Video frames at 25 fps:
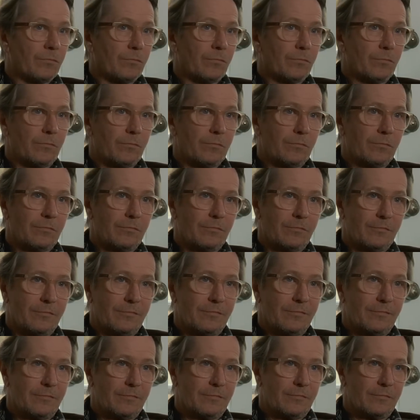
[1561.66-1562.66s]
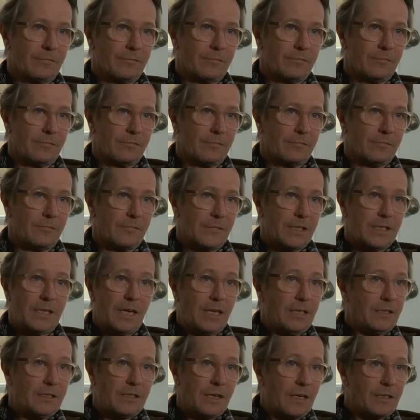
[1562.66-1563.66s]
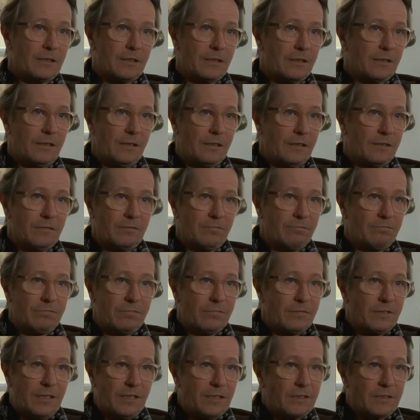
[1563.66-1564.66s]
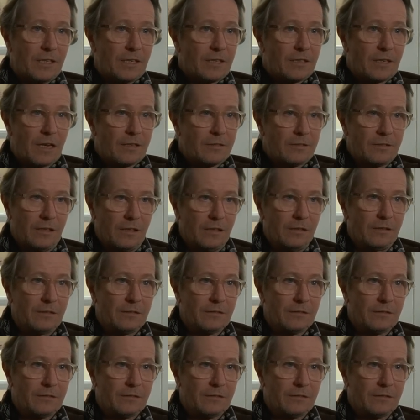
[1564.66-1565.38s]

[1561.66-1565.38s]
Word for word: Mm. So he said, he, he said nothing,